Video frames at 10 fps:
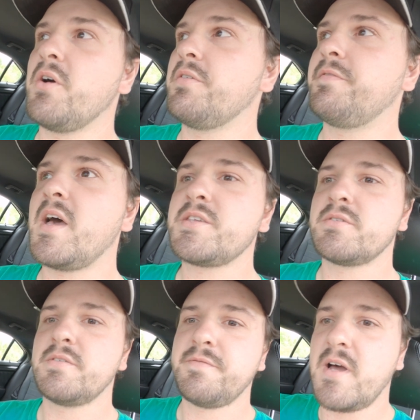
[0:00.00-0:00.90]
going
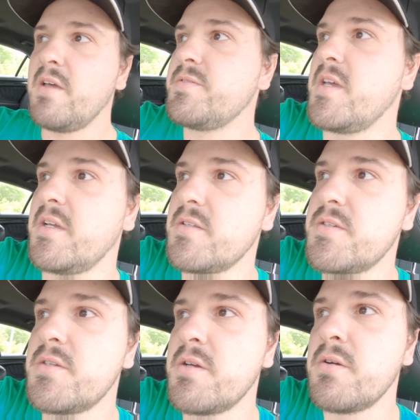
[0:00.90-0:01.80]
faster than 5
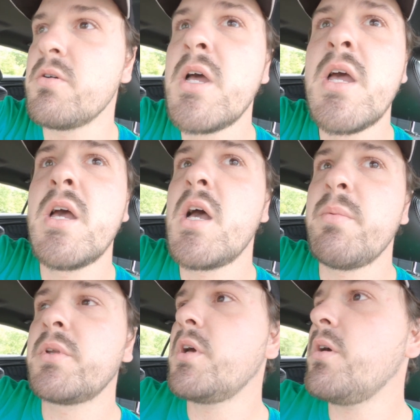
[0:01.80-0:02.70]
seconds. So I'm
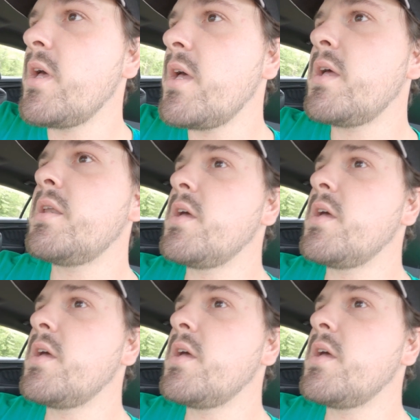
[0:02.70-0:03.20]
gonna go ahead,